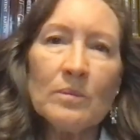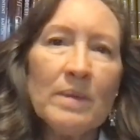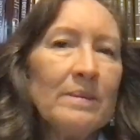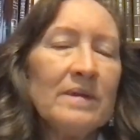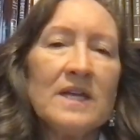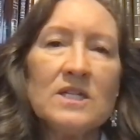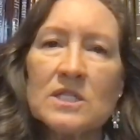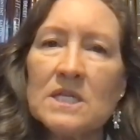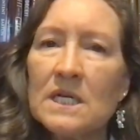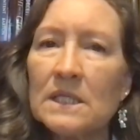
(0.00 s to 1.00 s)
or maybe they
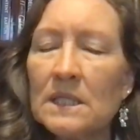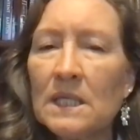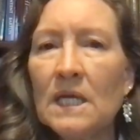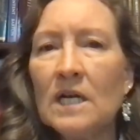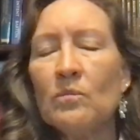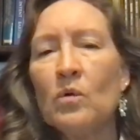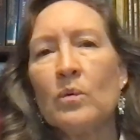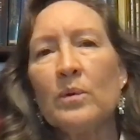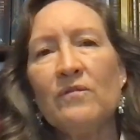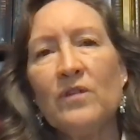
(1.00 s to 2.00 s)
just need a little more
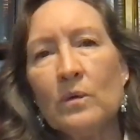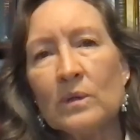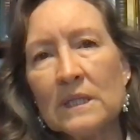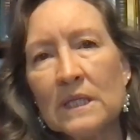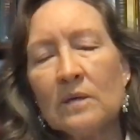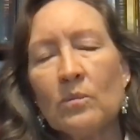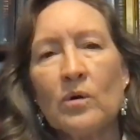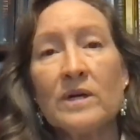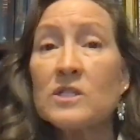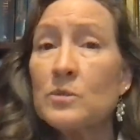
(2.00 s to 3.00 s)
review, a little
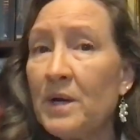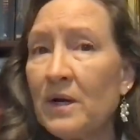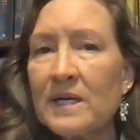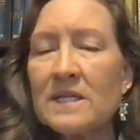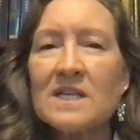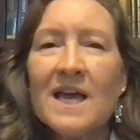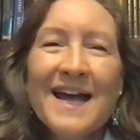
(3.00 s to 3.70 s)
more experience.